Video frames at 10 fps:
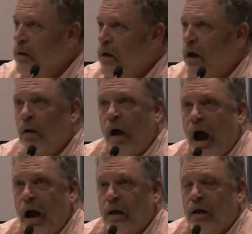
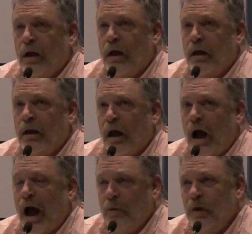Uh,
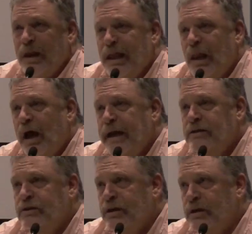I, I really
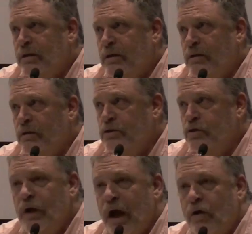liked the
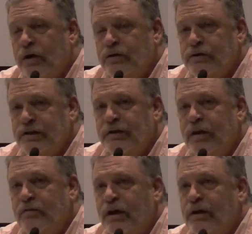two characters that
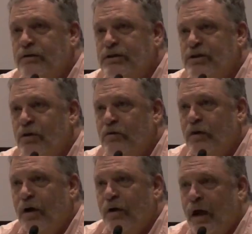they've killed so
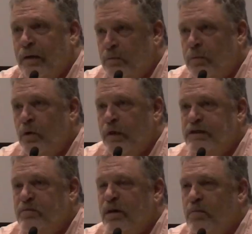far, both
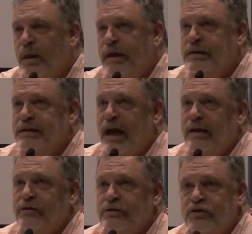as people and as
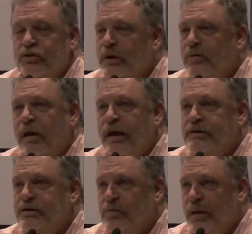actors. Julie
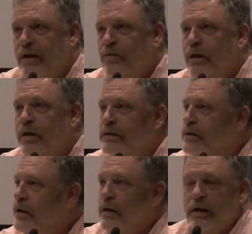Benz, who played
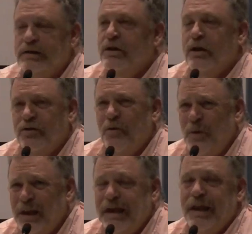Rita, is a, is a
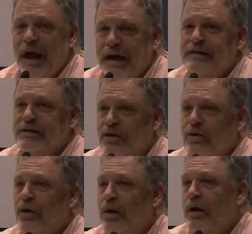really nice
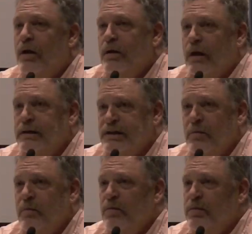girl. And
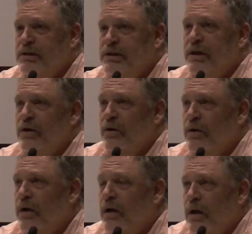some people see
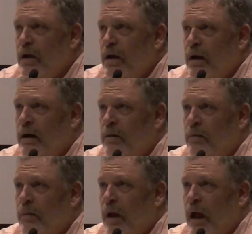her
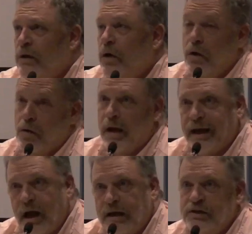um, and go, oh my
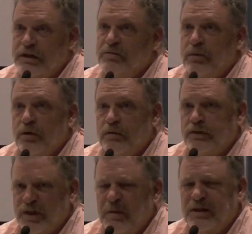God, she's beautiful.
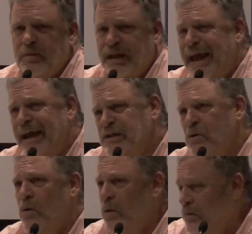She must be an
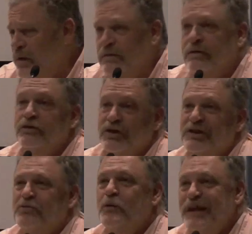asshole. But no,
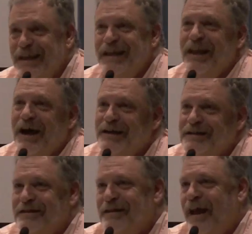she's really
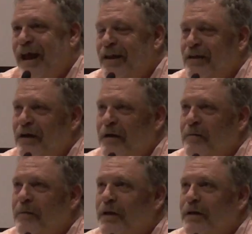nice. And
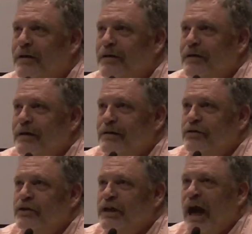um,
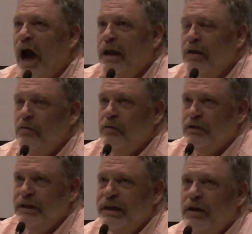she kind of,
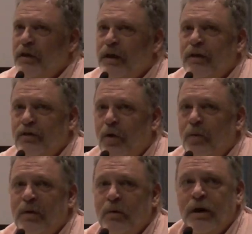she did a thing that
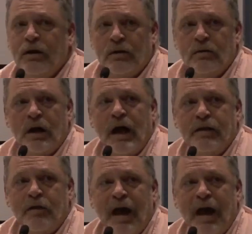told me what a kind of